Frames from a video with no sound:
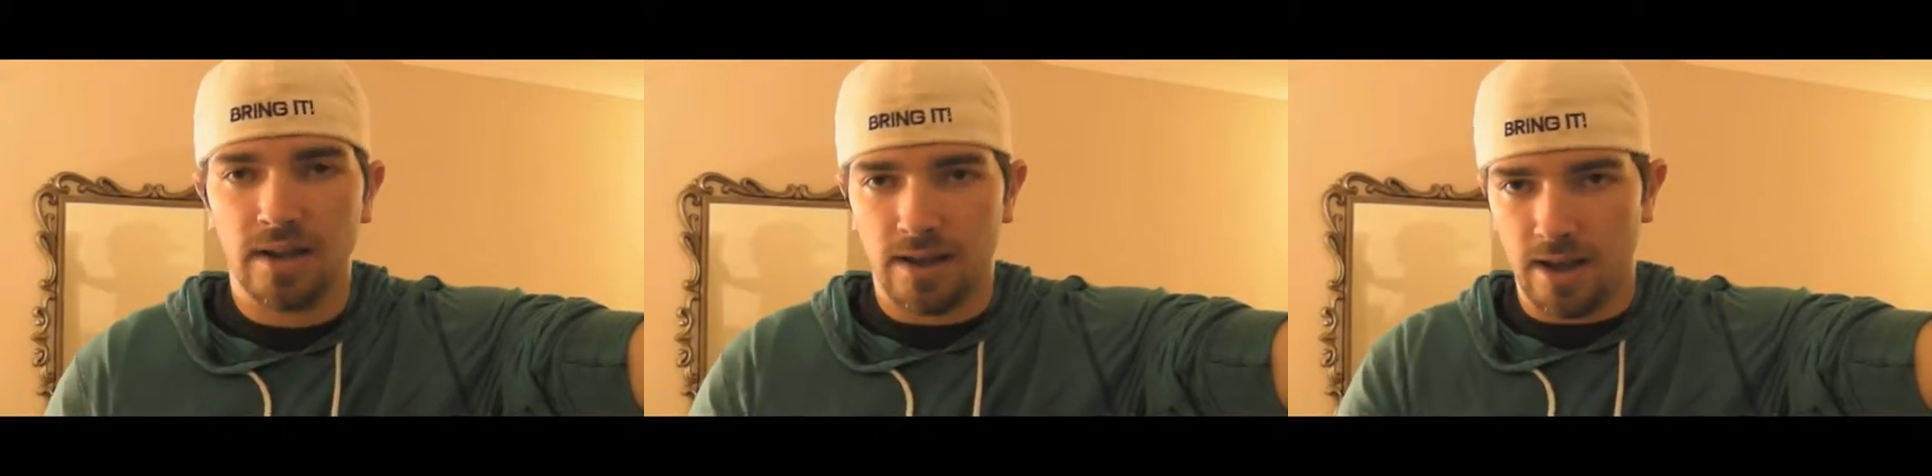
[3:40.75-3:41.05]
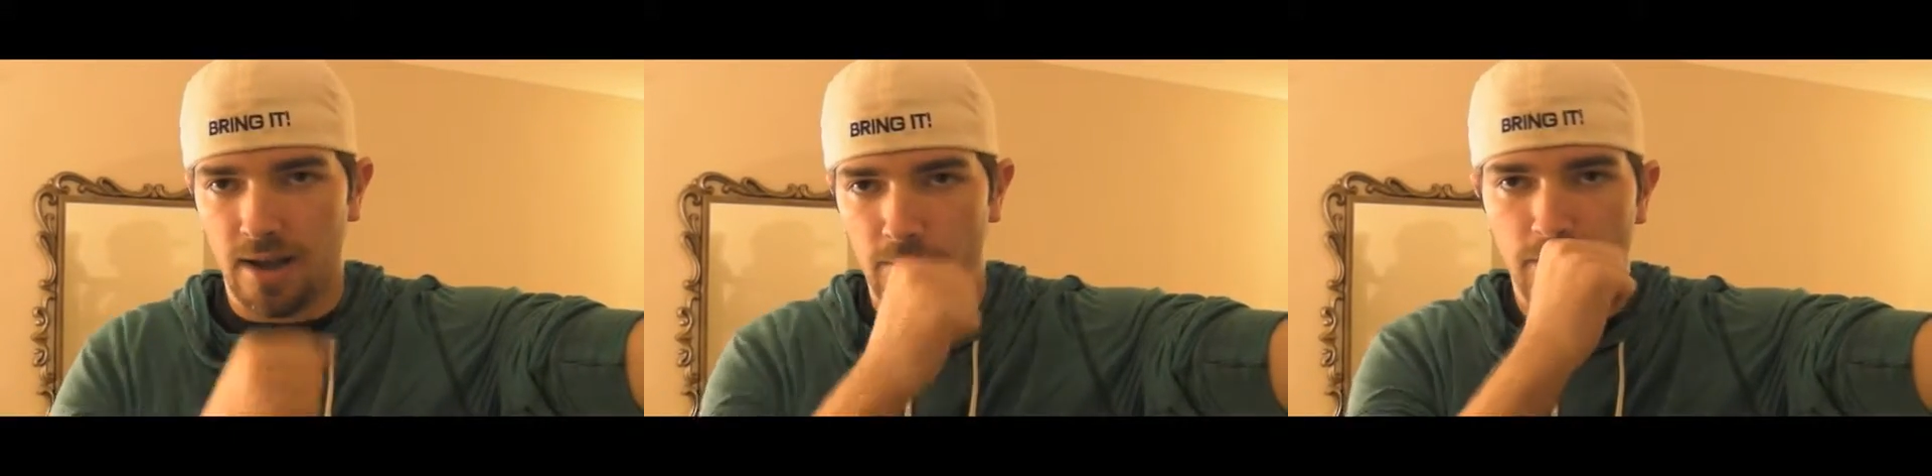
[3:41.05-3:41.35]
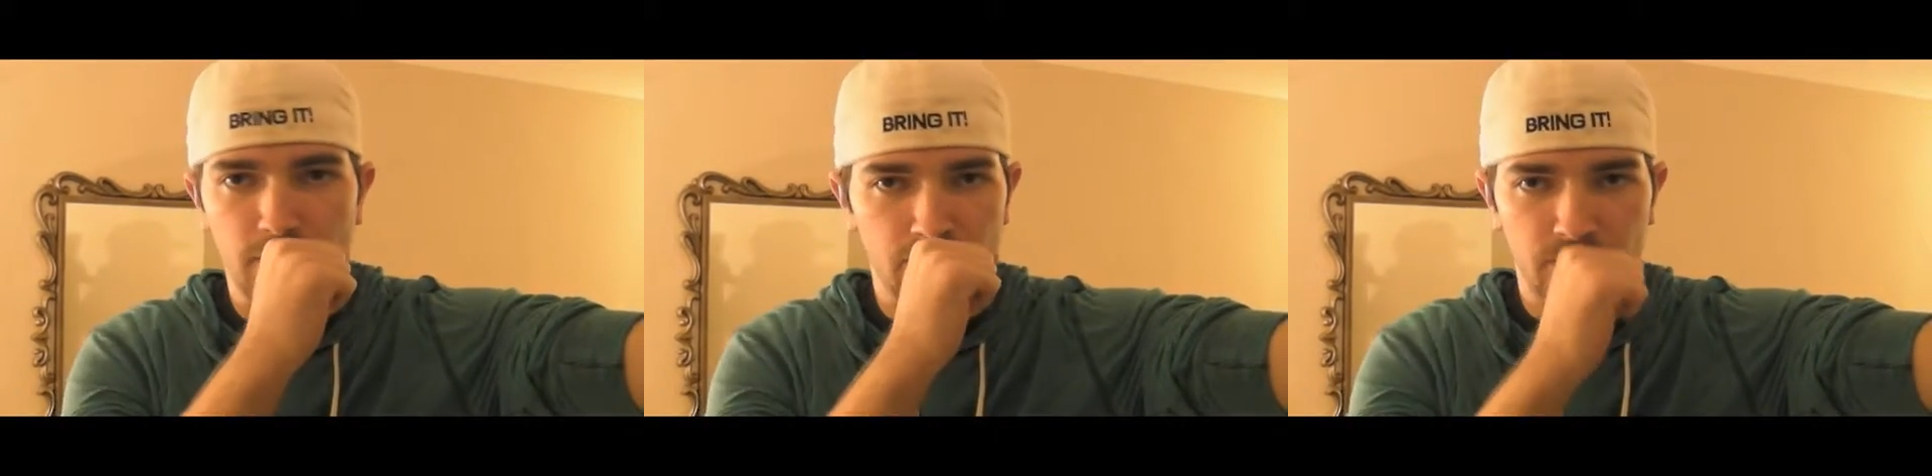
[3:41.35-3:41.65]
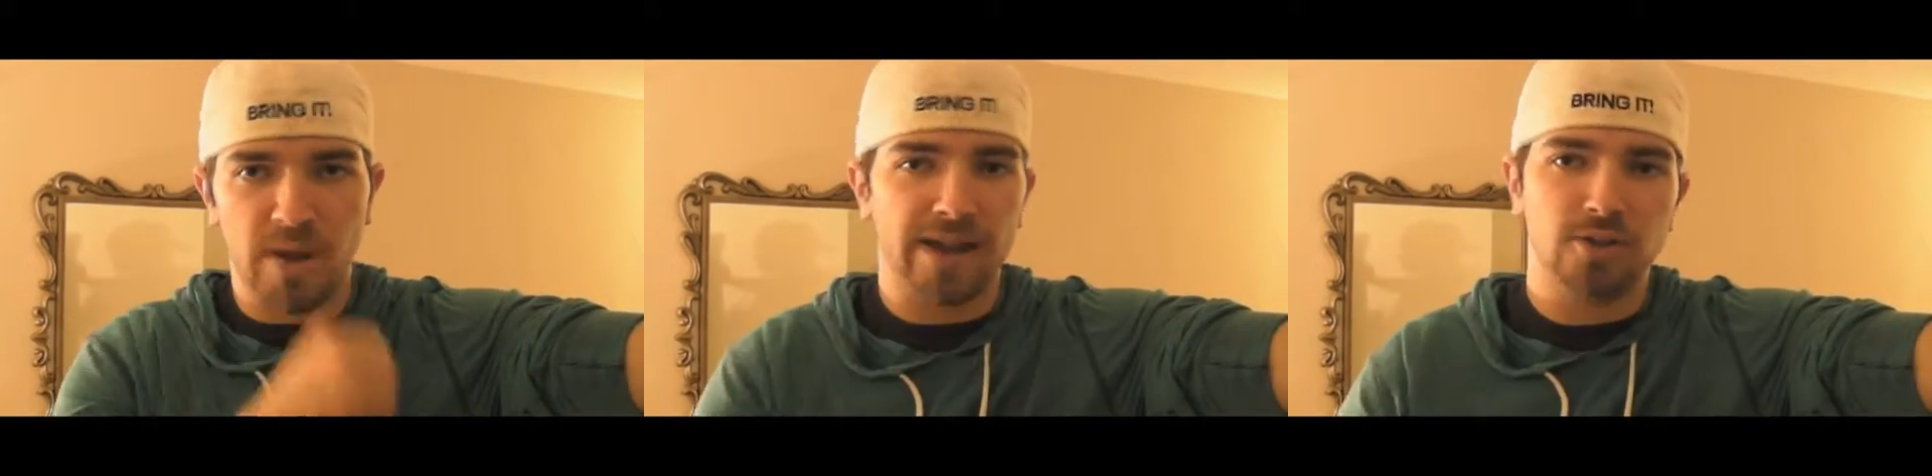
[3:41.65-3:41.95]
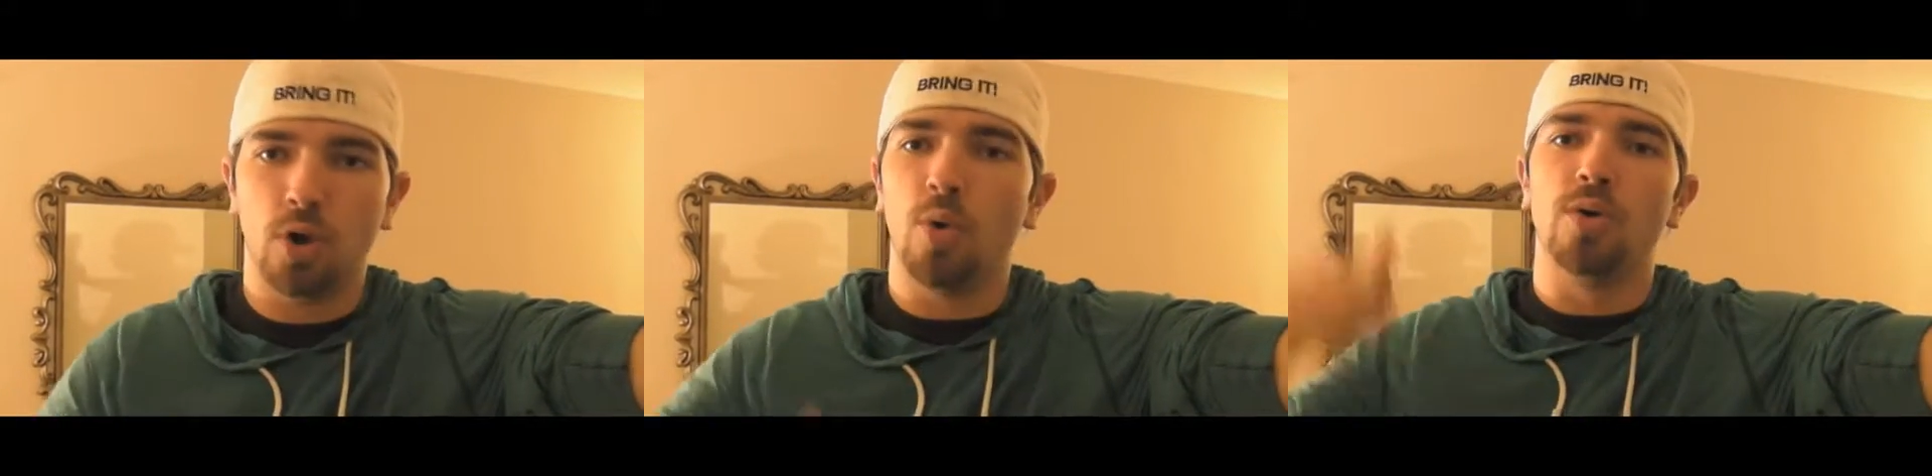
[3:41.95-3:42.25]
back
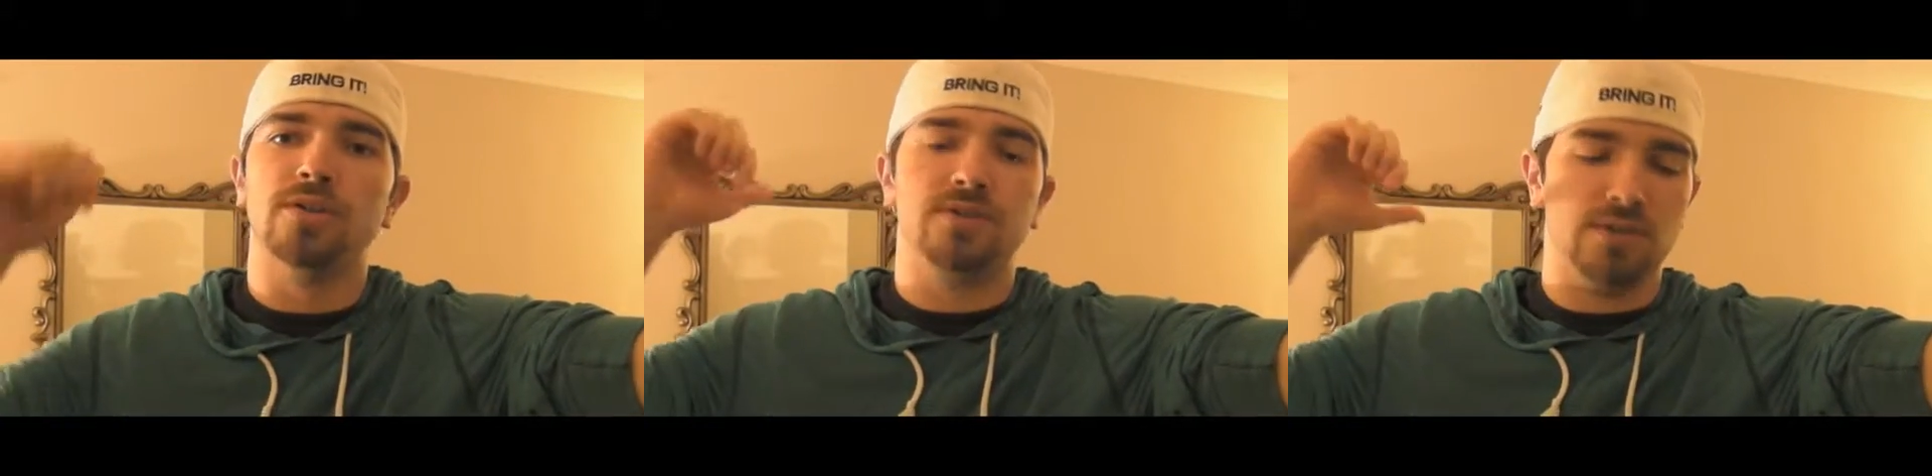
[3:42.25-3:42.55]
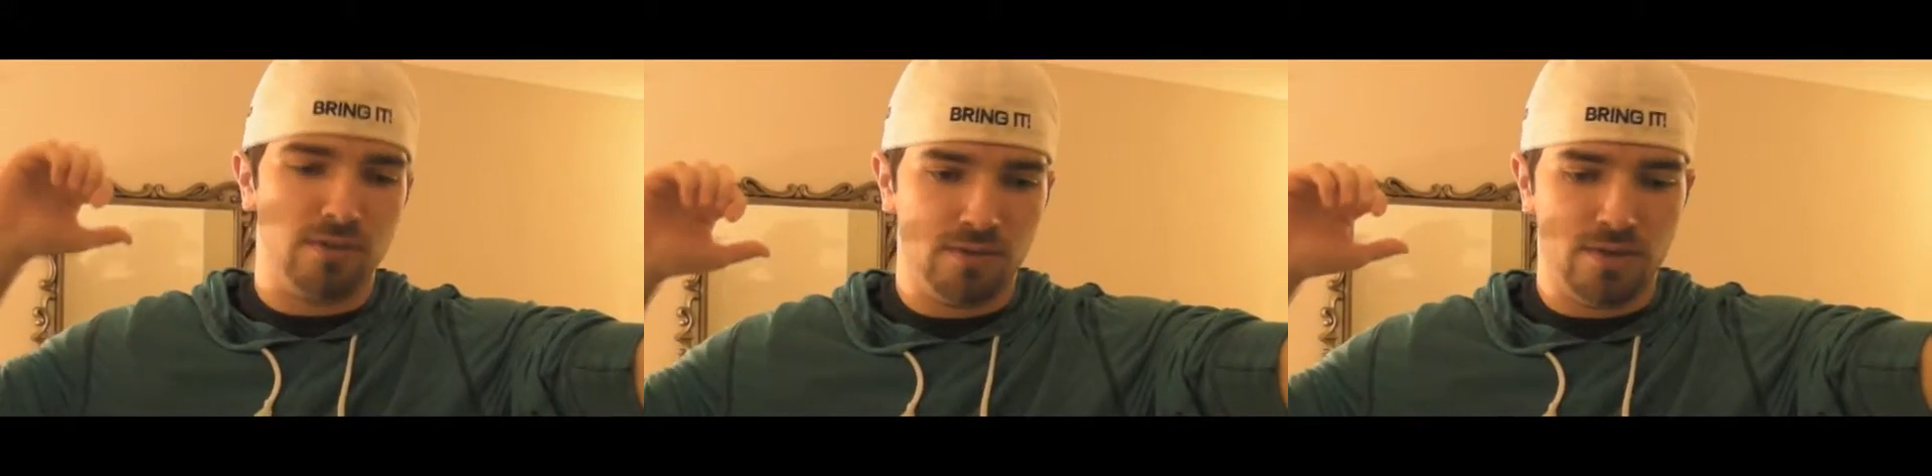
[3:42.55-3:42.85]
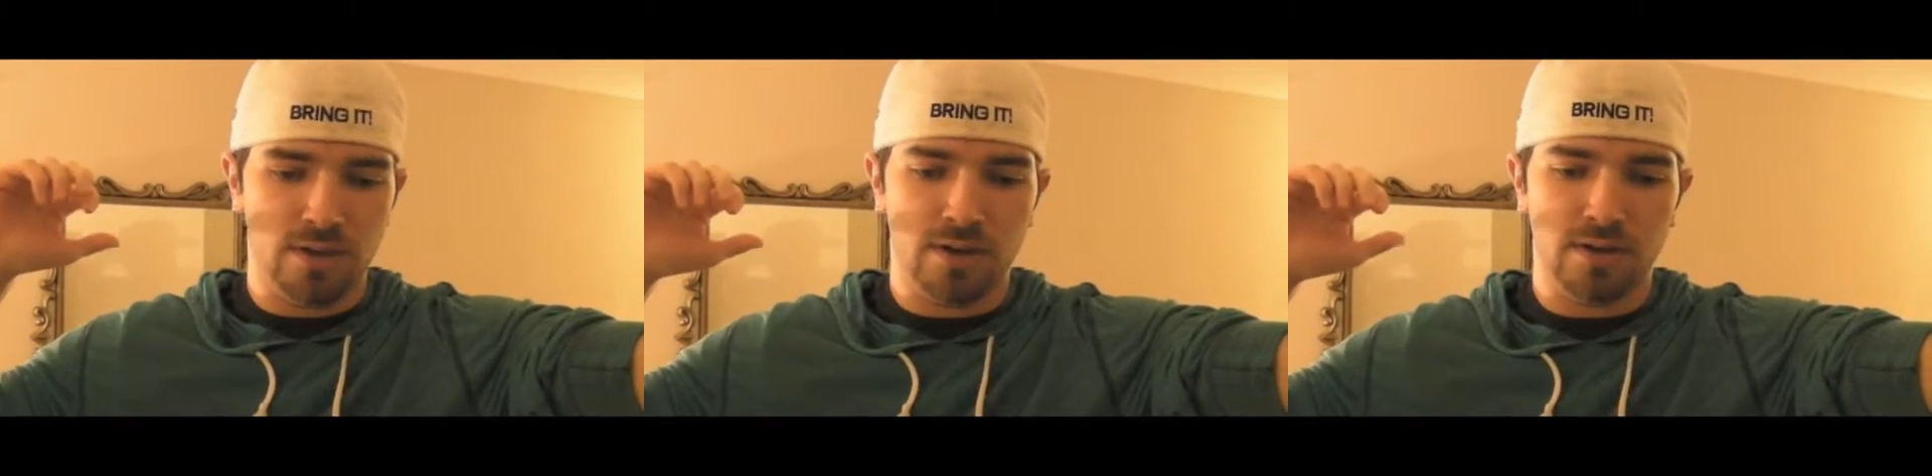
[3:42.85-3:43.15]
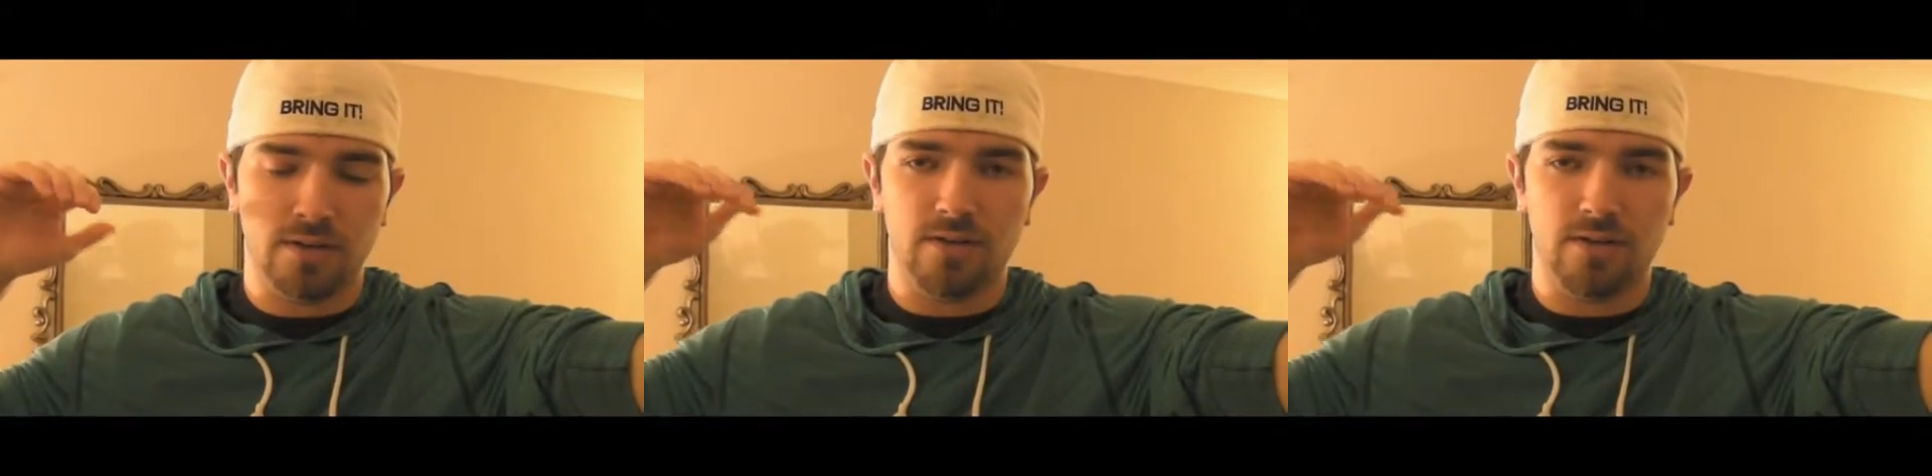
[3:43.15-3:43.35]
towards the